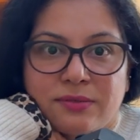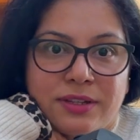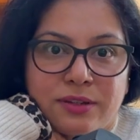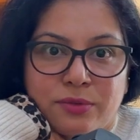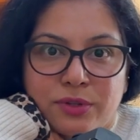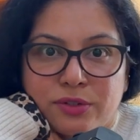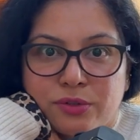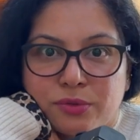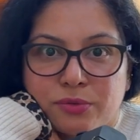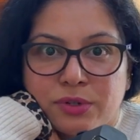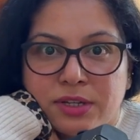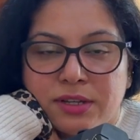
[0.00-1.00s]
We are going
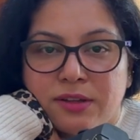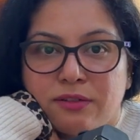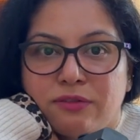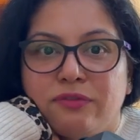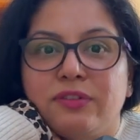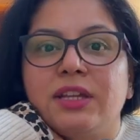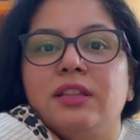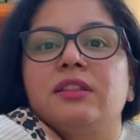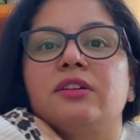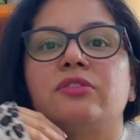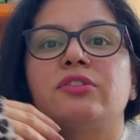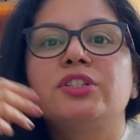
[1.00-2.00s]
to feel
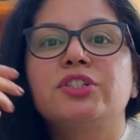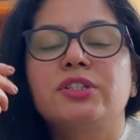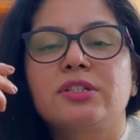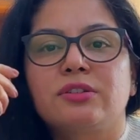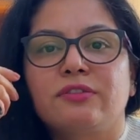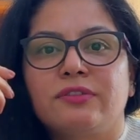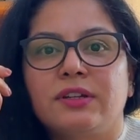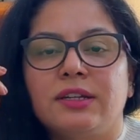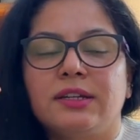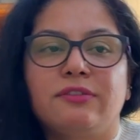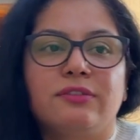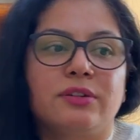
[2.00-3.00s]
the richness of our life.